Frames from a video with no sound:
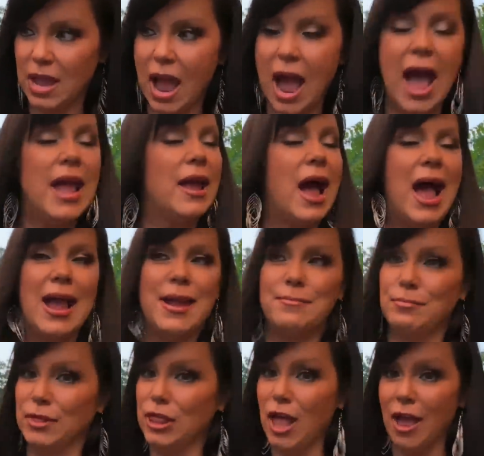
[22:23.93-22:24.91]
I,
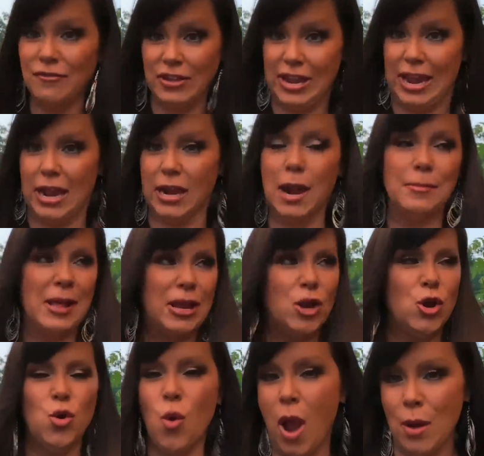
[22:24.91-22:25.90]
I'm loving it. I'm like,
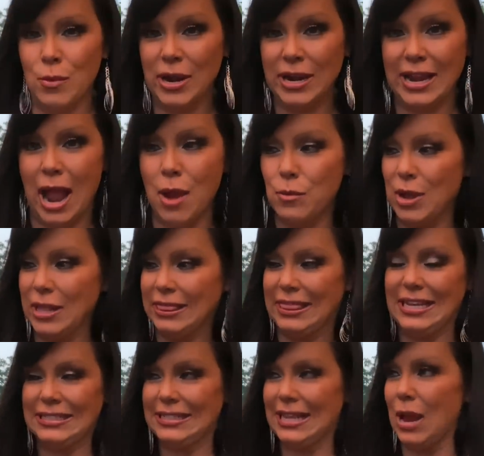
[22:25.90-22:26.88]
oh, I want, I want
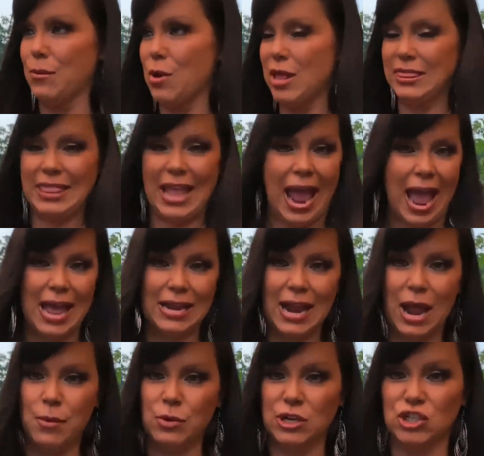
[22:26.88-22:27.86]
this, I want that,
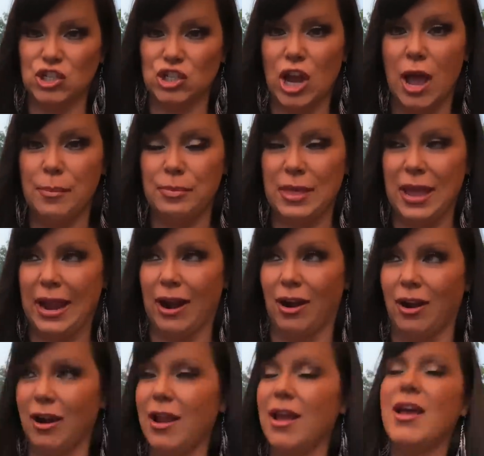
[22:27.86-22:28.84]
I want to shop
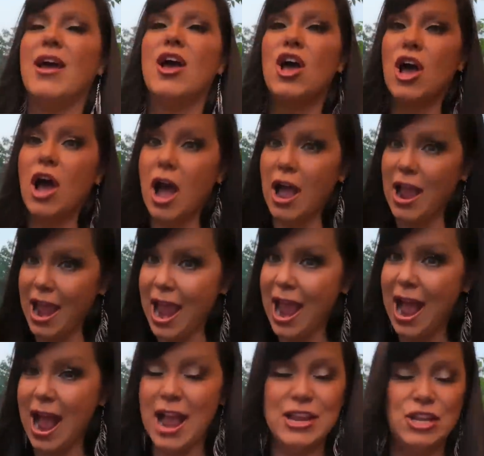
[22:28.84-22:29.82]
there.
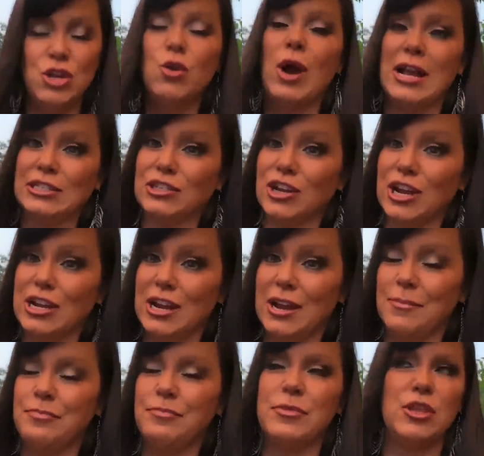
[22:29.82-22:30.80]
You guys are going
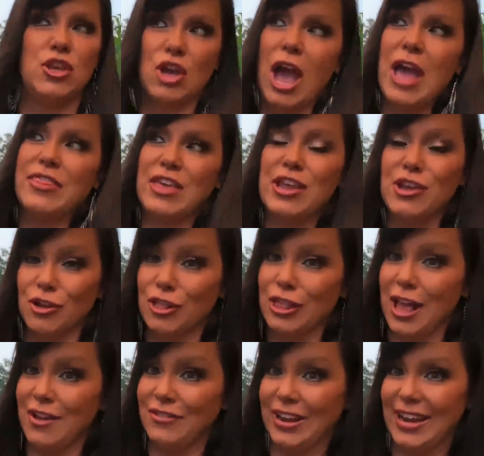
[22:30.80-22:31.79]
to, I think you'll
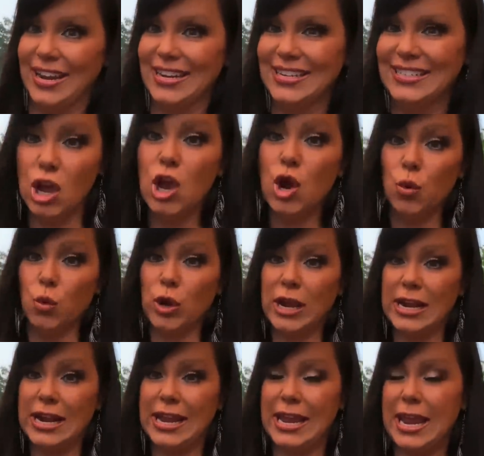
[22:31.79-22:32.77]
love it. We're
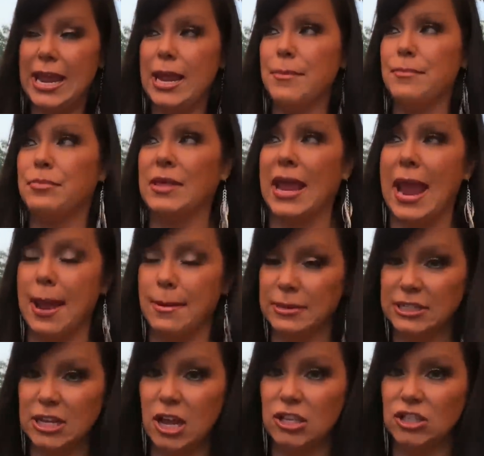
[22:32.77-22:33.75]
going to keep the
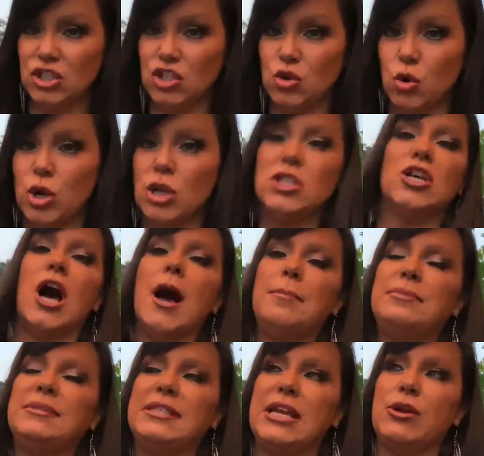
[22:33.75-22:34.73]
Amazon store
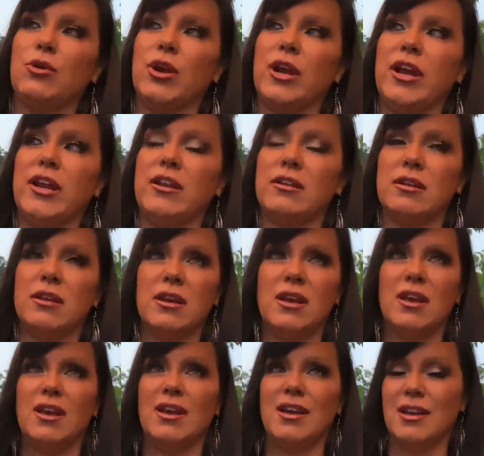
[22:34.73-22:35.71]
top secret
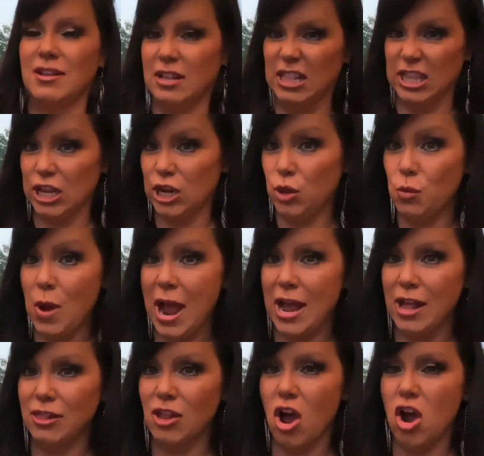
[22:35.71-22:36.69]
little
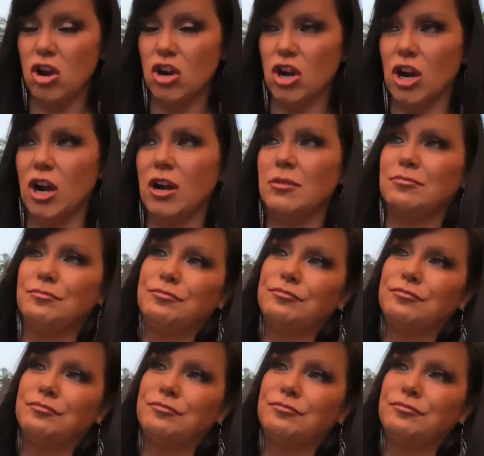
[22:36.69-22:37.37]
while longer,